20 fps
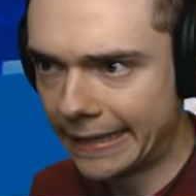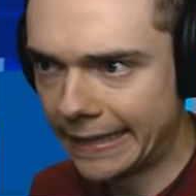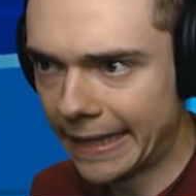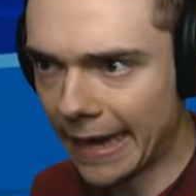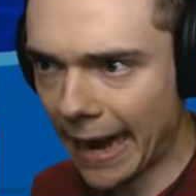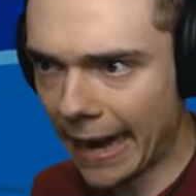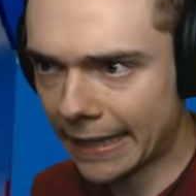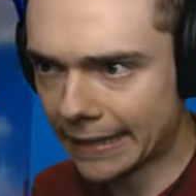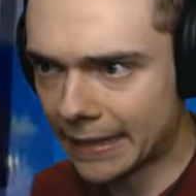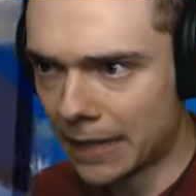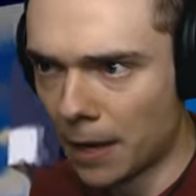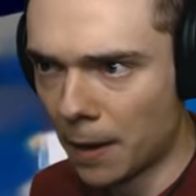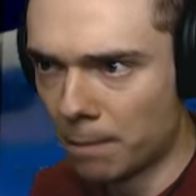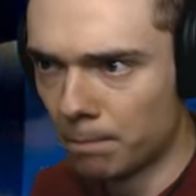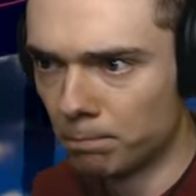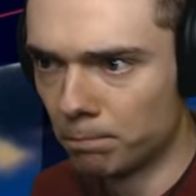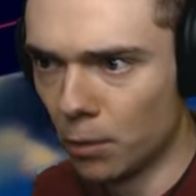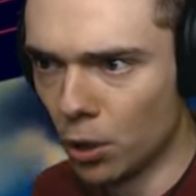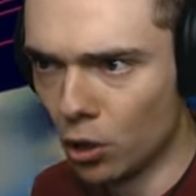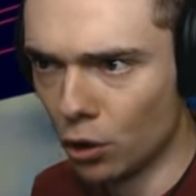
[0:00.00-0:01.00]
not
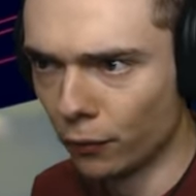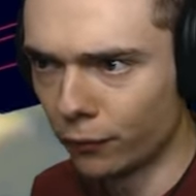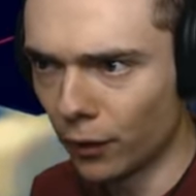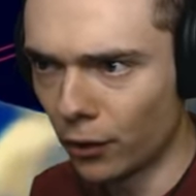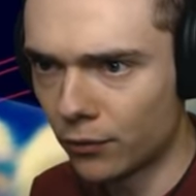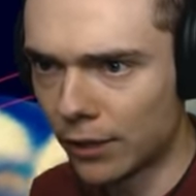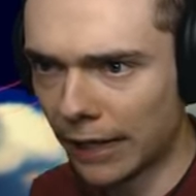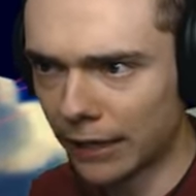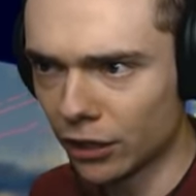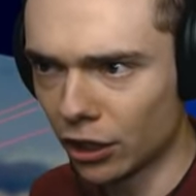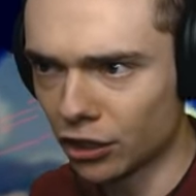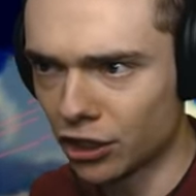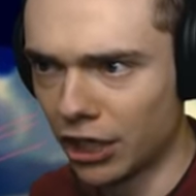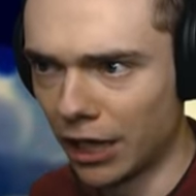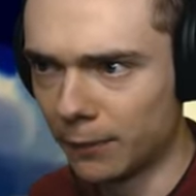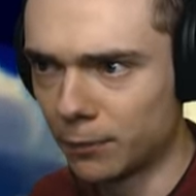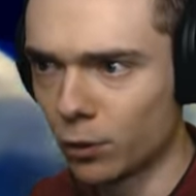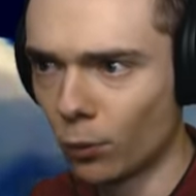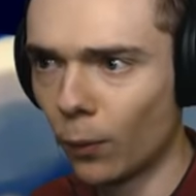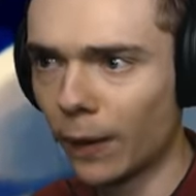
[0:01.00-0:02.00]
move, Ragdoll
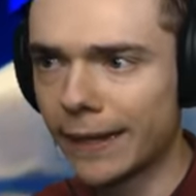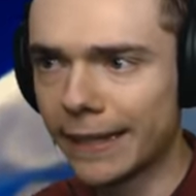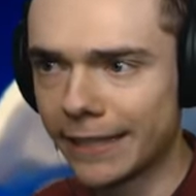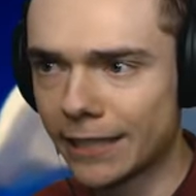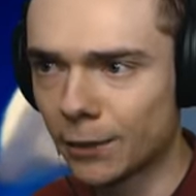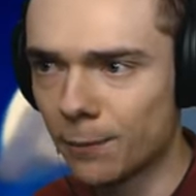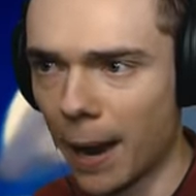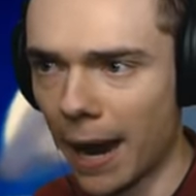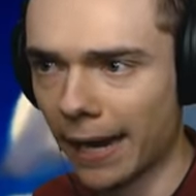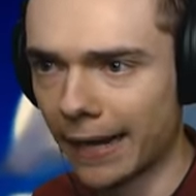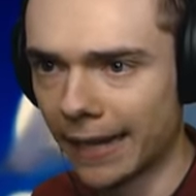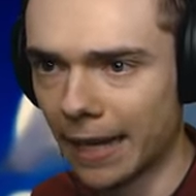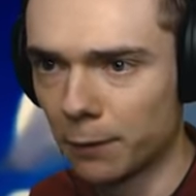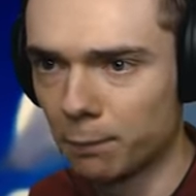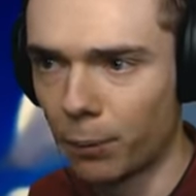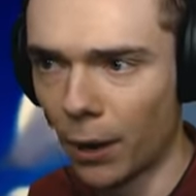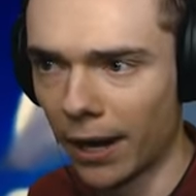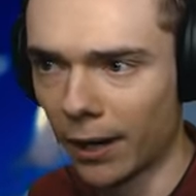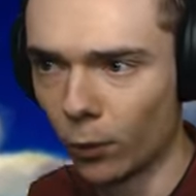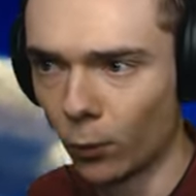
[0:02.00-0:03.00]
James. What are you smiling at,
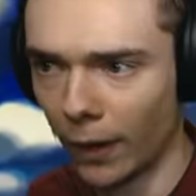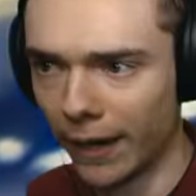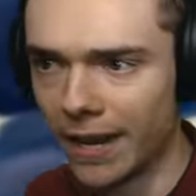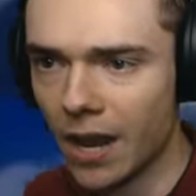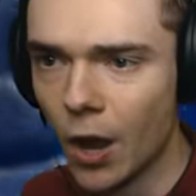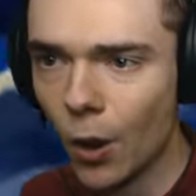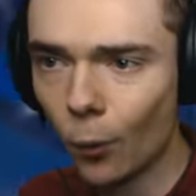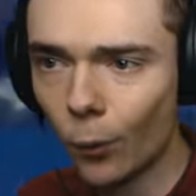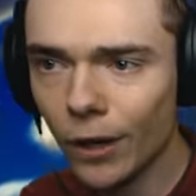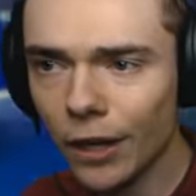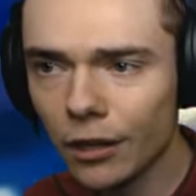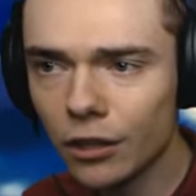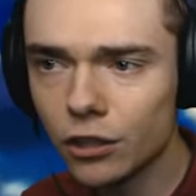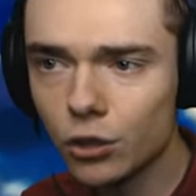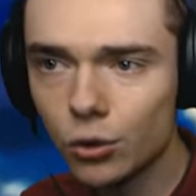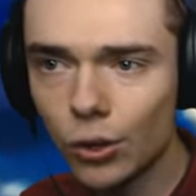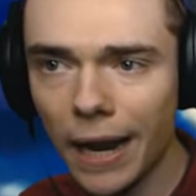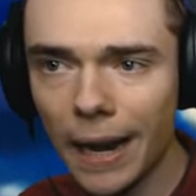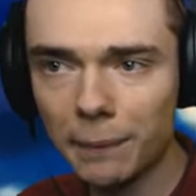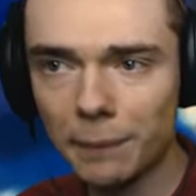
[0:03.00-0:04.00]
by the way? We are
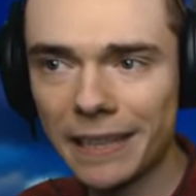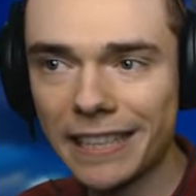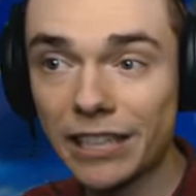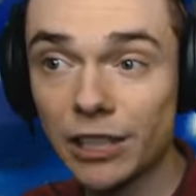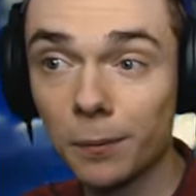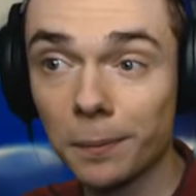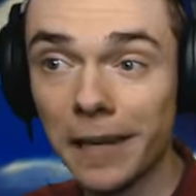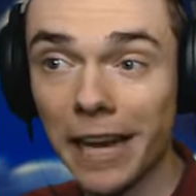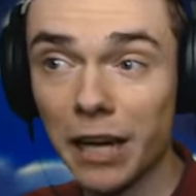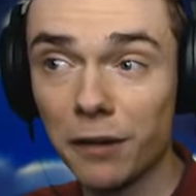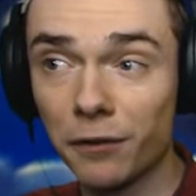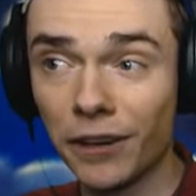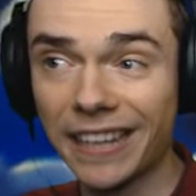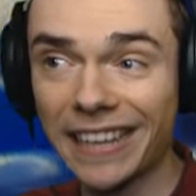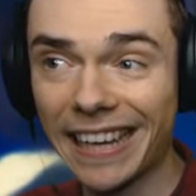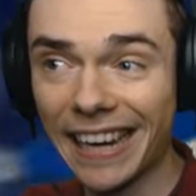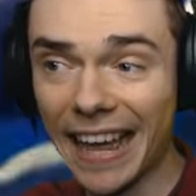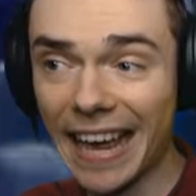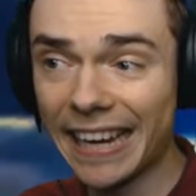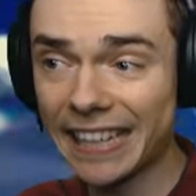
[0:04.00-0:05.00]
trapped in some kind of a
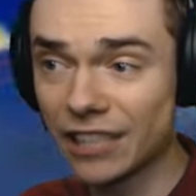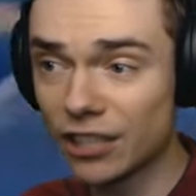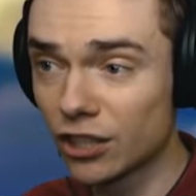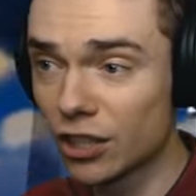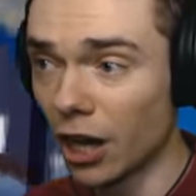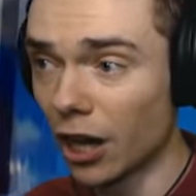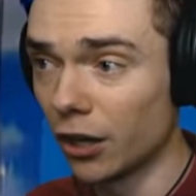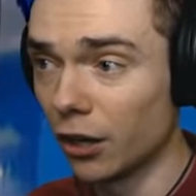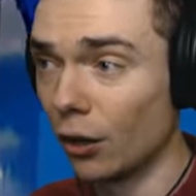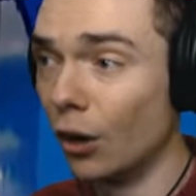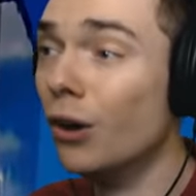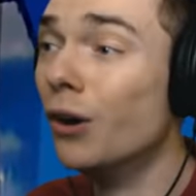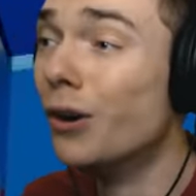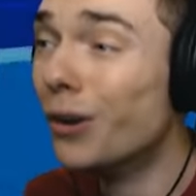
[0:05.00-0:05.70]
glass tunnel.